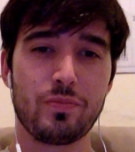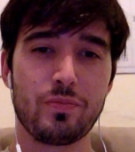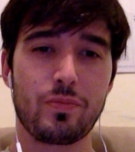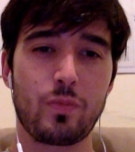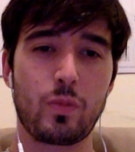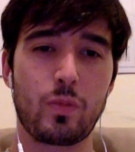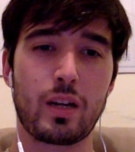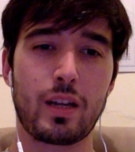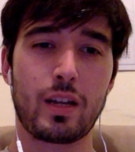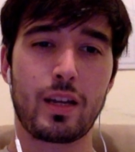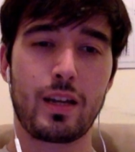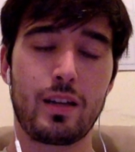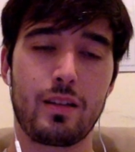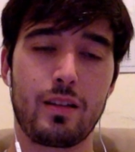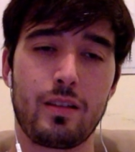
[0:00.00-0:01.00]
We're gonna
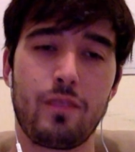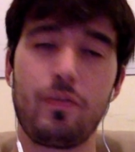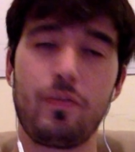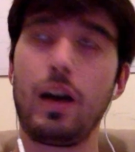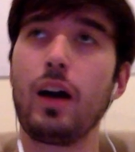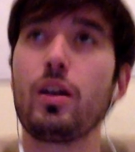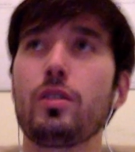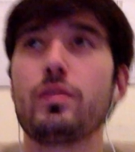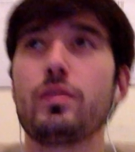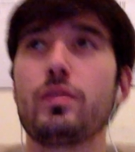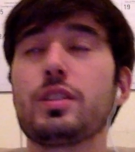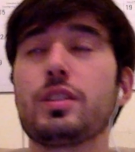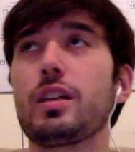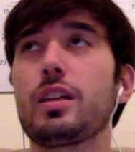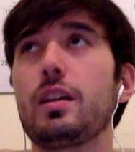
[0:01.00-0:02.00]
get the value of
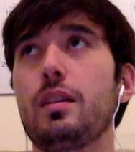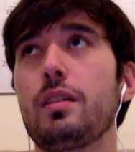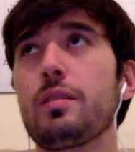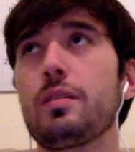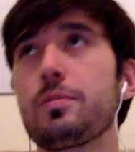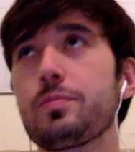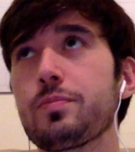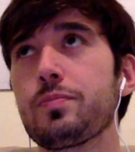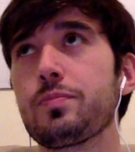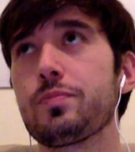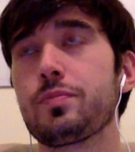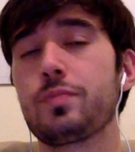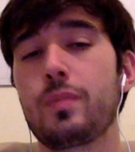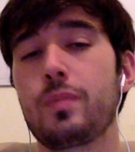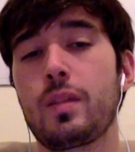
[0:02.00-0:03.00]
each key.
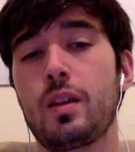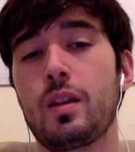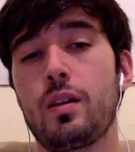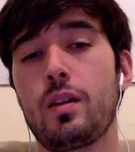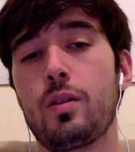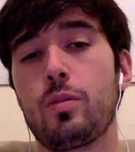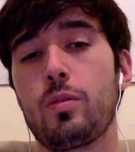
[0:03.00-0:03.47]
We're